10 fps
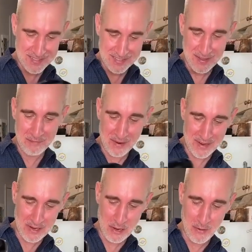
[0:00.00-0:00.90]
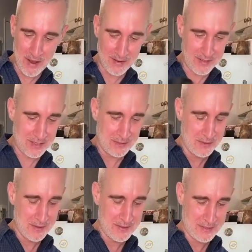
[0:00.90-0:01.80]
Does somebody know how to do
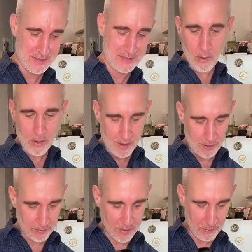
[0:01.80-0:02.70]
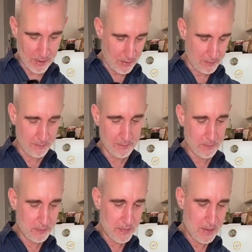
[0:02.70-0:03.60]
this? Oh, okay, there we go.
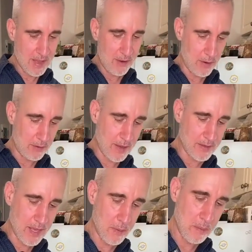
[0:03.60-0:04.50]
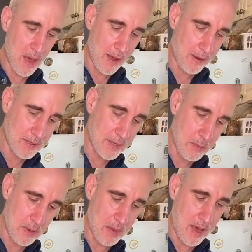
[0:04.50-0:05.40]
Now, okay, it's coming back, it's
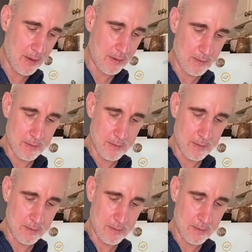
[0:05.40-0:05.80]
coming back.